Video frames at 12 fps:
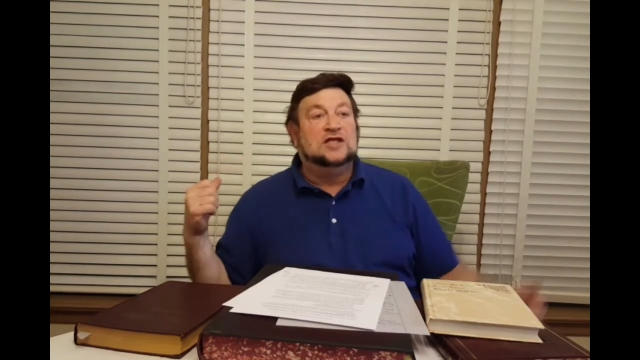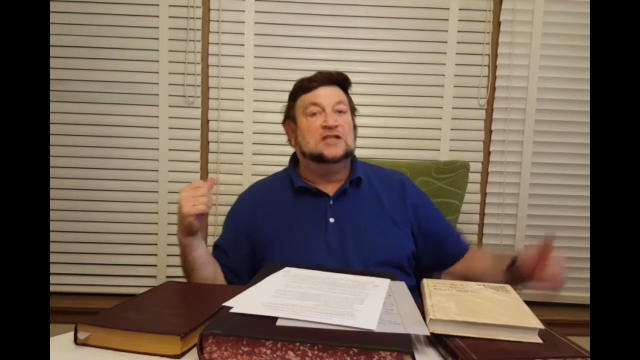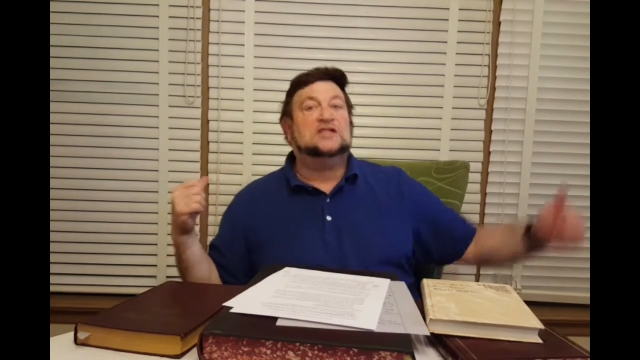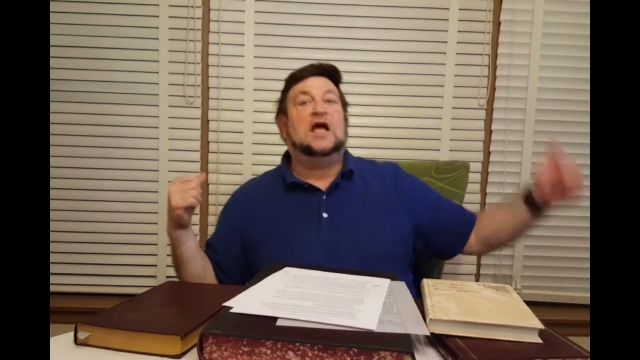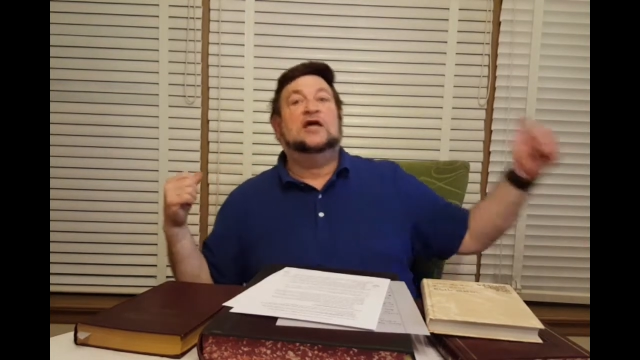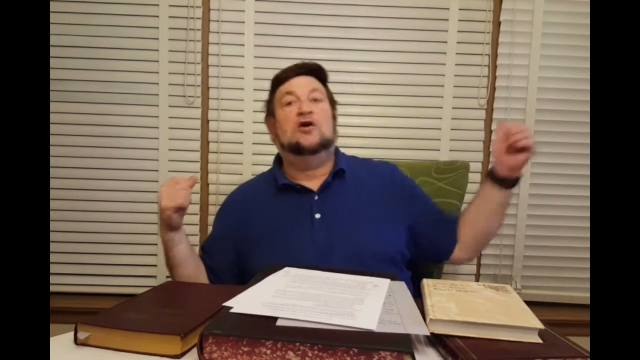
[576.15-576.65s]

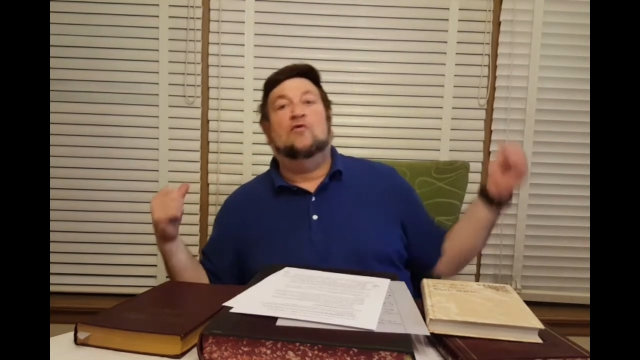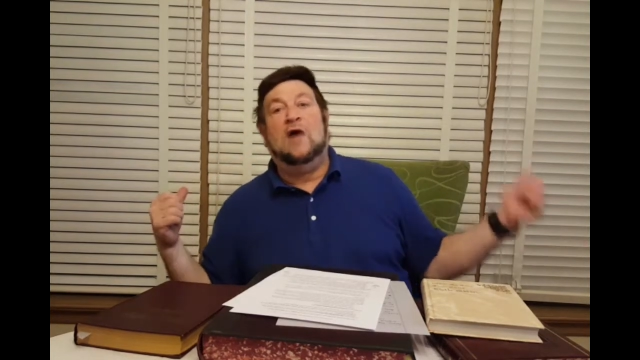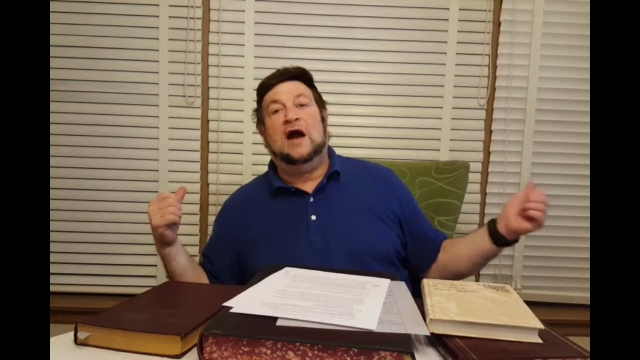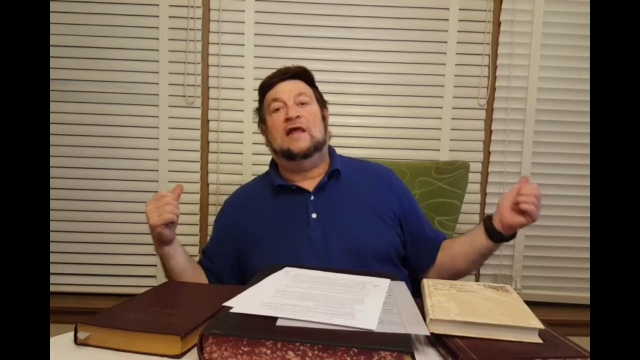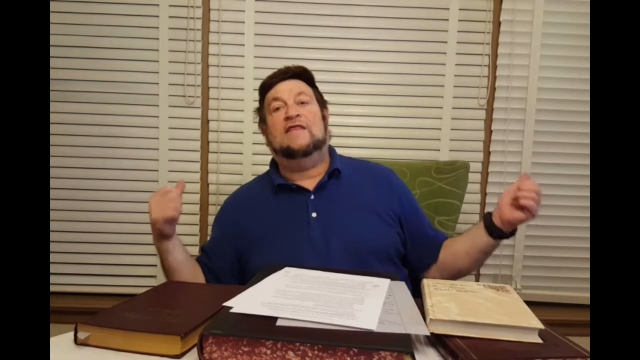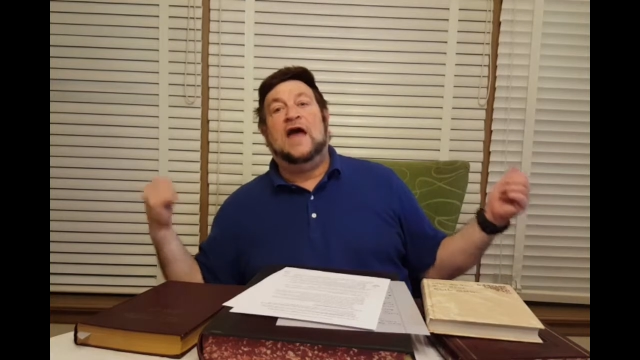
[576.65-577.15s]
just like you
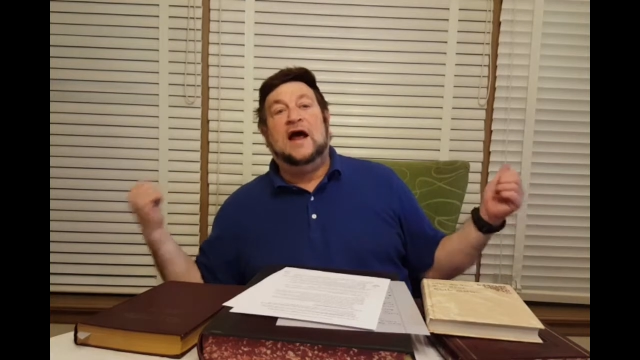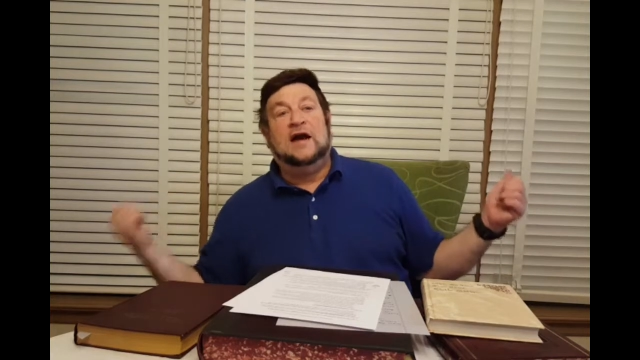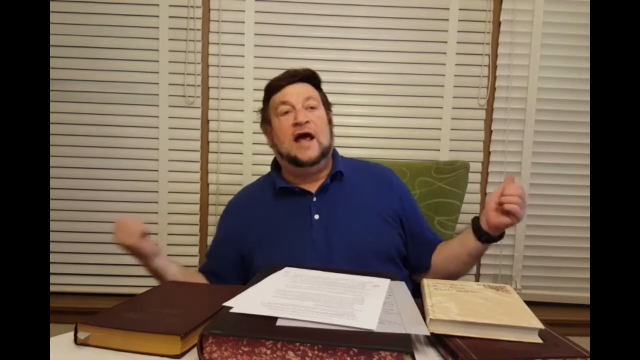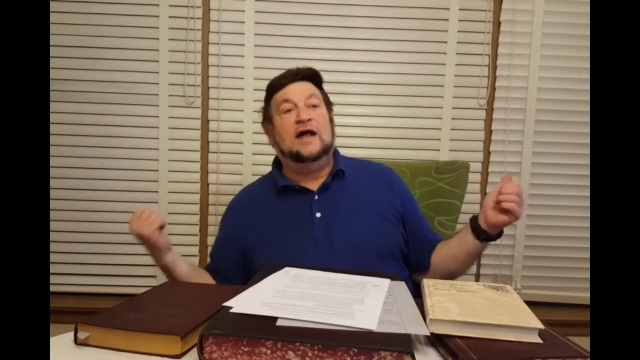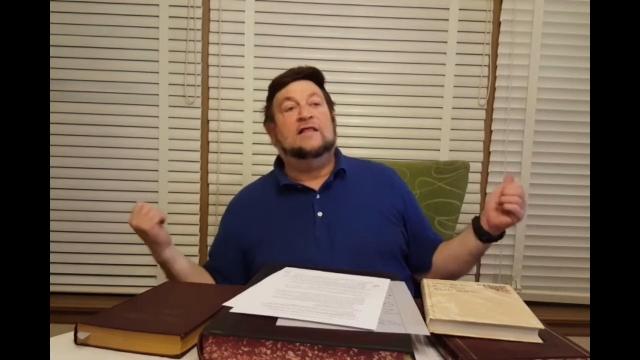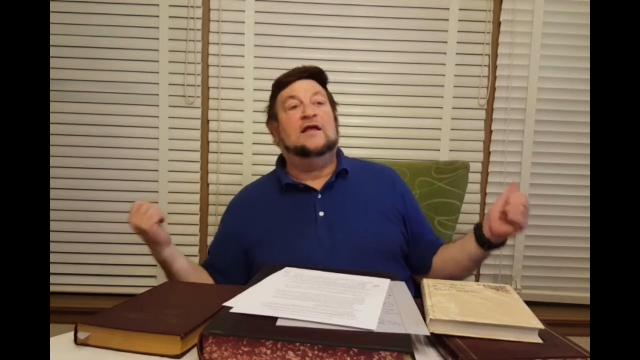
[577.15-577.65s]
added that,
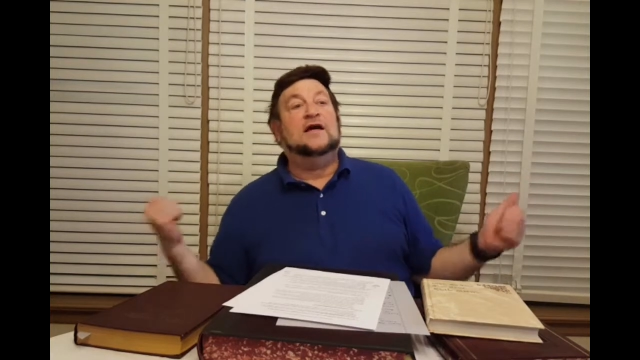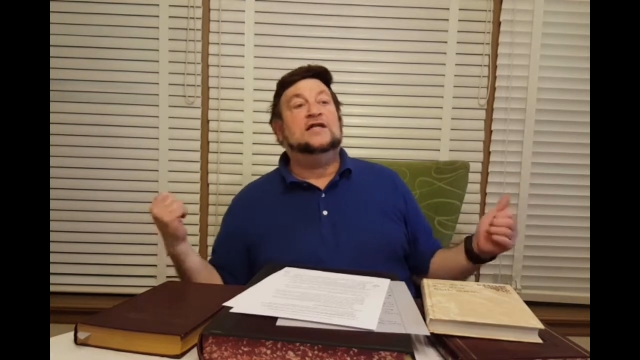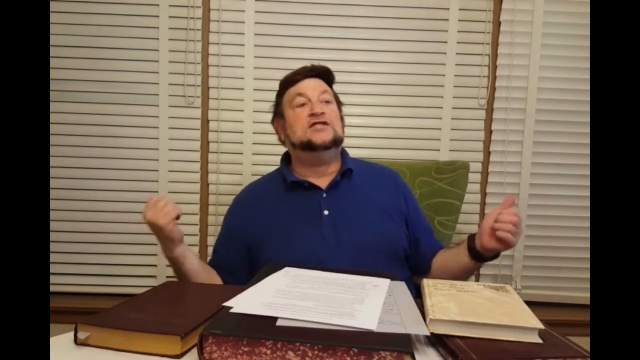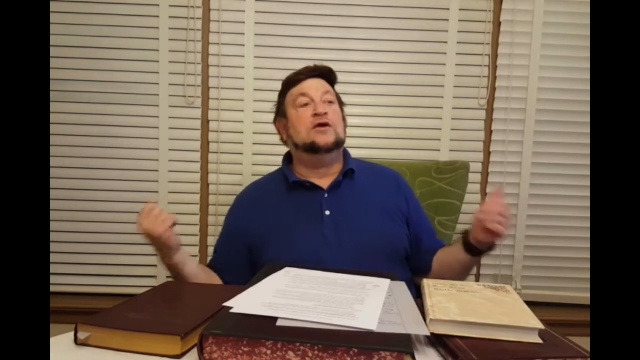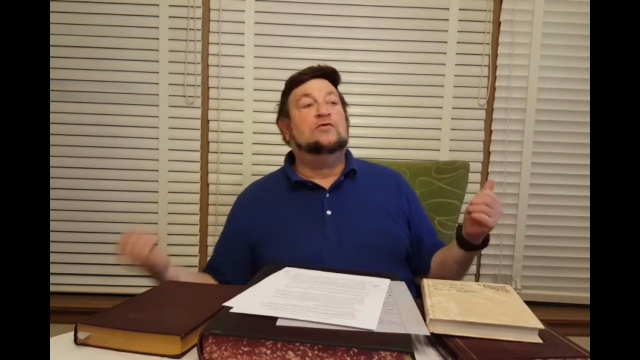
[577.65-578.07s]
add this.